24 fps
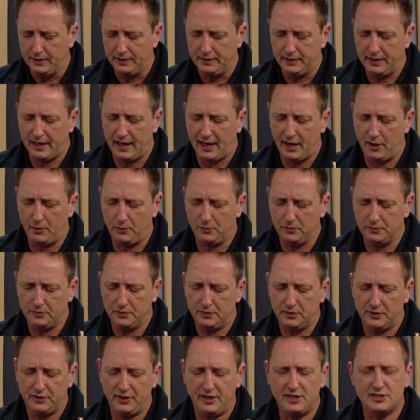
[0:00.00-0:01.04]
Now,
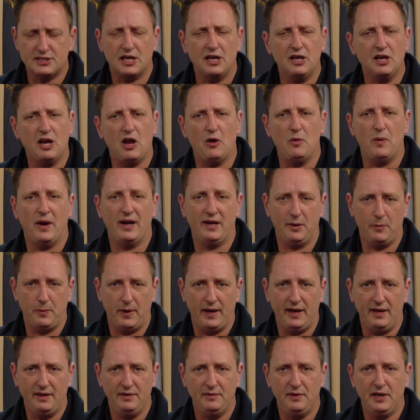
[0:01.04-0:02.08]
this can go
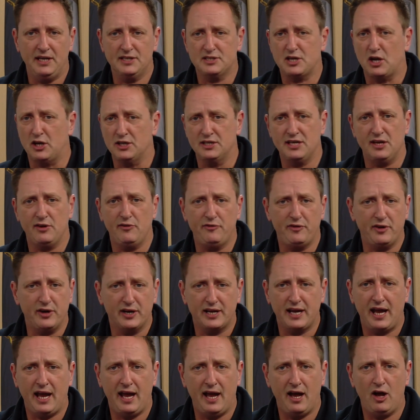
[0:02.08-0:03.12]
anywhere. It's ideal for a
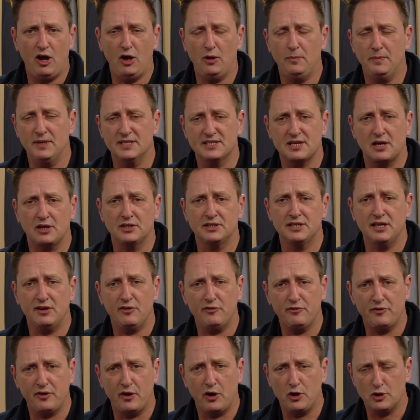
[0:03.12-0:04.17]
care home, it's ideal
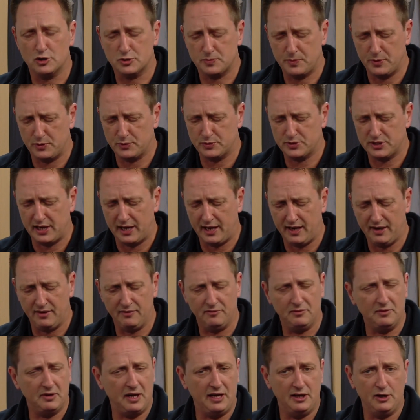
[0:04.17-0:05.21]
for a hospital
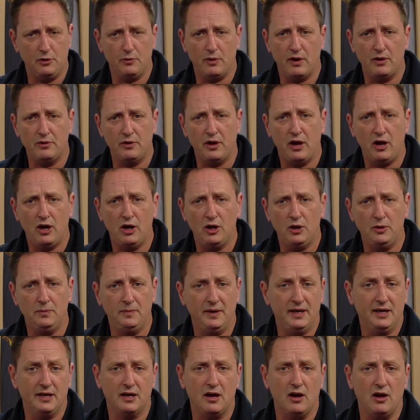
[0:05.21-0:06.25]
setting, in your own home,
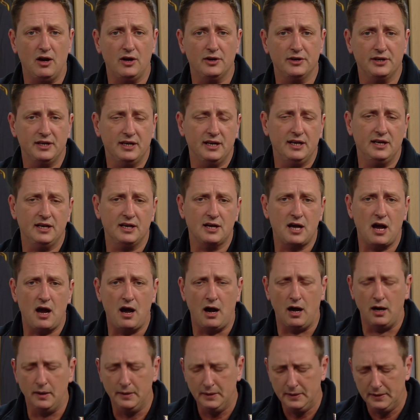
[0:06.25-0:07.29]
in the garden, in the
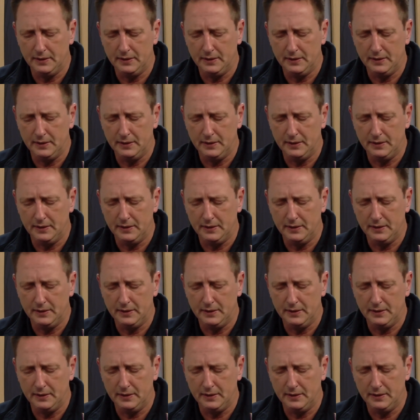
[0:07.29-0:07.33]
car.